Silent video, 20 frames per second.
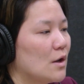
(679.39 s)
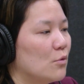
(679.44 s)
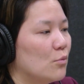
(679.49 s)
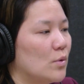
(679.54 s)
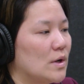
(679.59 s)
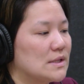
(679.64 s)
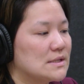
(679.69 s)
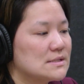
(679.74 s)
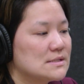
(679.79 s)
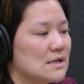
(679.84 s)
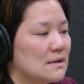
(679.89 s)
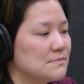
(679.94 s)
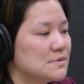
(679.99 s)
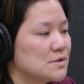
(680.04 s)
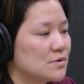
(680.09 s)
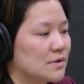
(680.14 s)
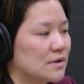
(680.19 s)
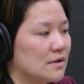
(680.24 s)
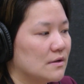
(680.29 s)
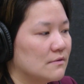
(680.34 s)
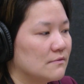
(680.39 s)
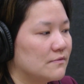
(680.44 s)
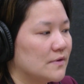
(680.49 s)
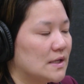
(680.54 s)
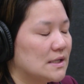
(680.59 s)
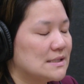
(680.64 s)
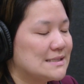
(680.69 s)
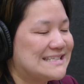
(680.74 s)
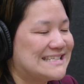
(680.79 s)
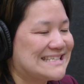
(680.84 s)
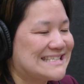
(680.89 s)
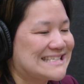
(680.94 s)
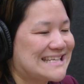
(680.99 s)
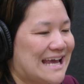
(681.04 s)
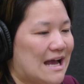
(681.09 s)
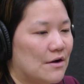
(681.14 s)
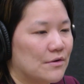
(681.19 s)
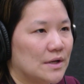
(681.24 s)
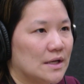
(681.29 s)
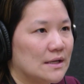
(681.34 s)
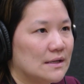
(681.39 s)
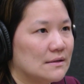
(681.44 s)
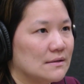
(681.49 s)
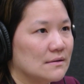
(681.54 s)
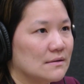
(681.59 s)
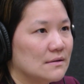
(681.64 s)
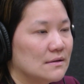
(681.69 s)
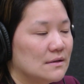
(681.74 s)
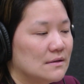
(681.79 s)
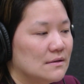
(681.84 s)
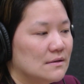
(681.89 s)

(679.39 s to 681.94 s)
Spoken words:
with some sort of discounted